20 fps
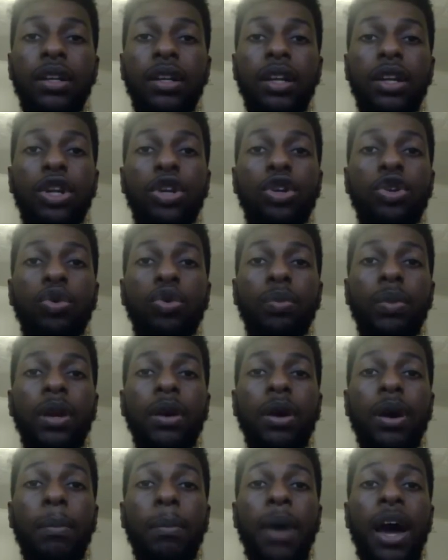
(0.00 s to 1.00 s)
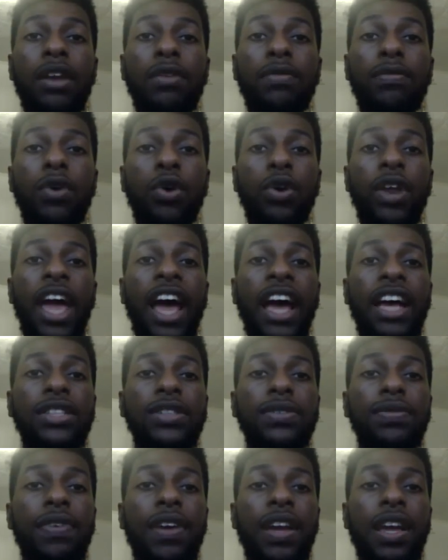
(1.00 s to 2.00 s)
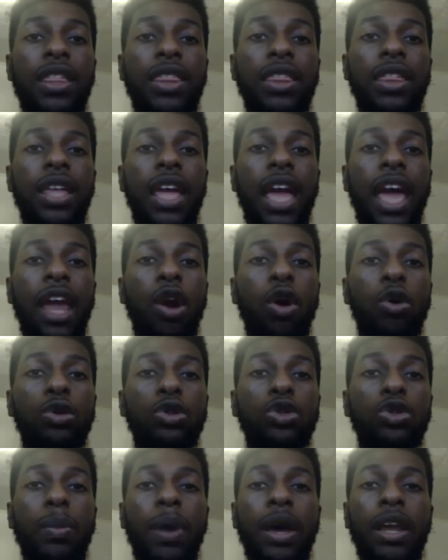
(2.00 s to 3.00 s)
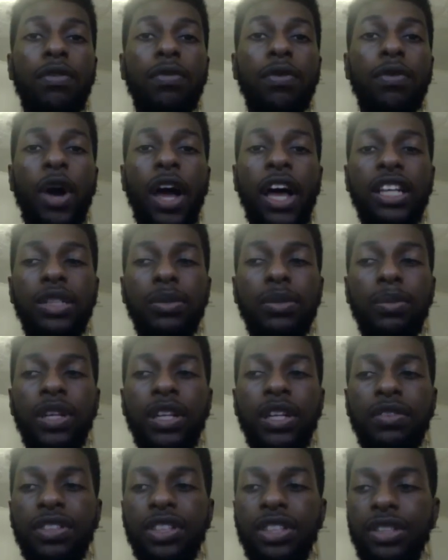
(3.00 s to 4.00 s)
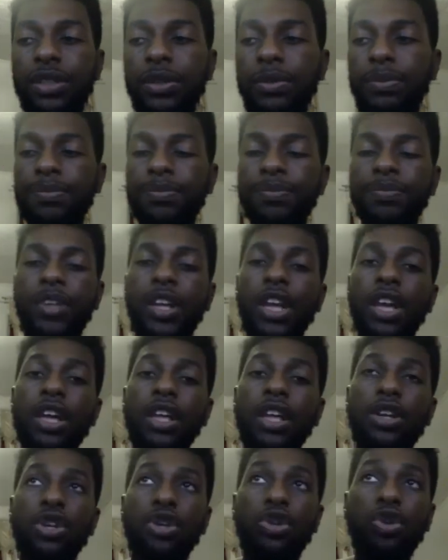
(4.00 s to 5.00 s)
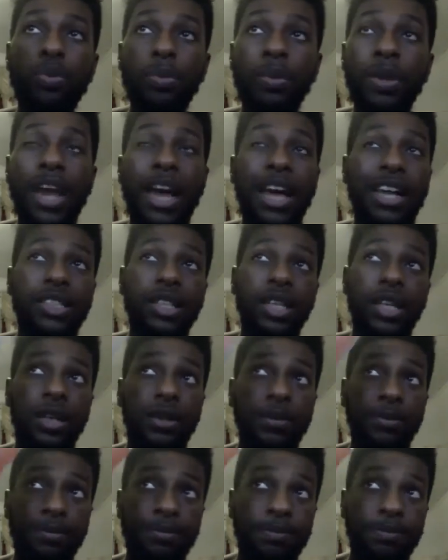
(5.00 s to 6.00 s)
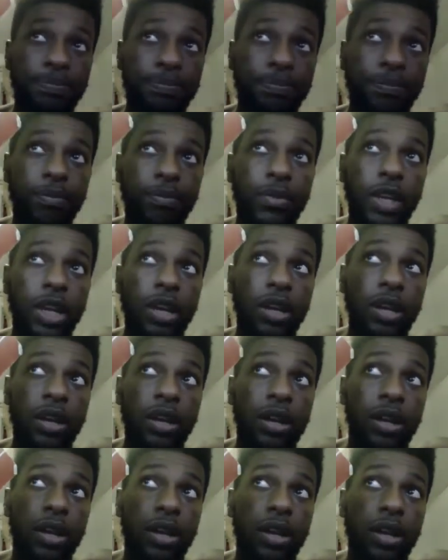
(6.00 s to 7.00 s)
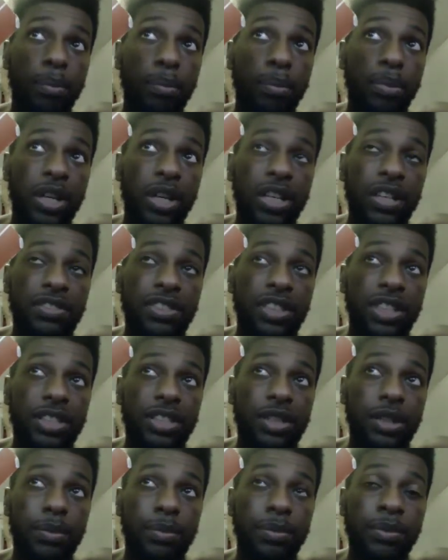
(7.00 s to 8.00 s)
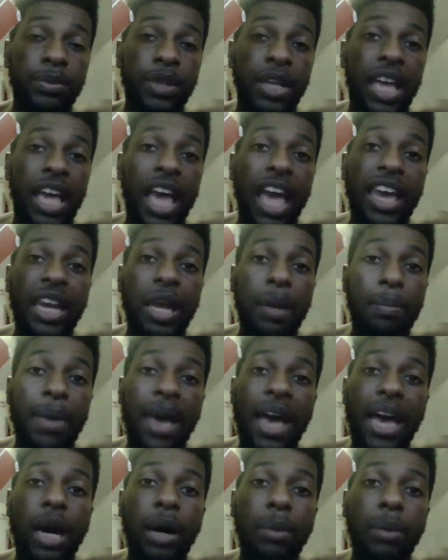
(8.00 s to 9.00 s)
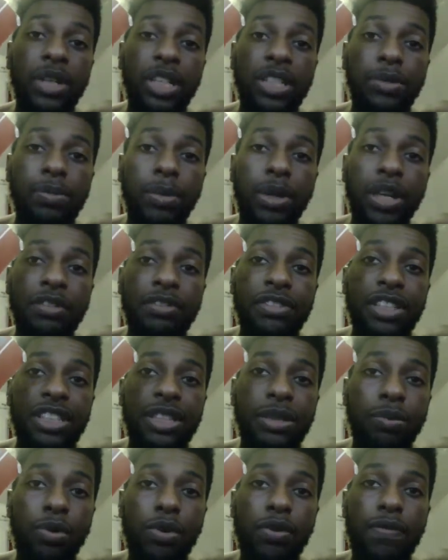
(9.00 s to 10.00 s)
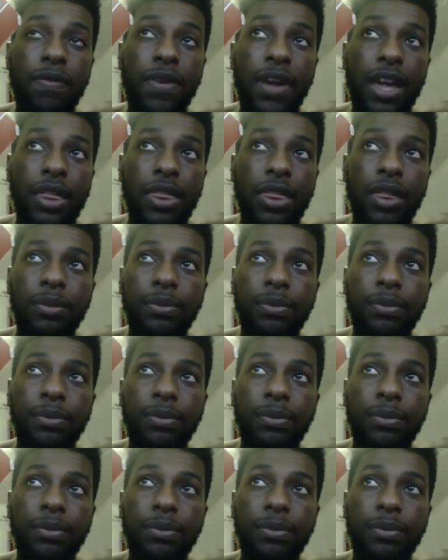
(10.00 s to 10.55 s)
The human by default has faith and also by default has a belief system. The human has a belief system and they back up this belief system with faith.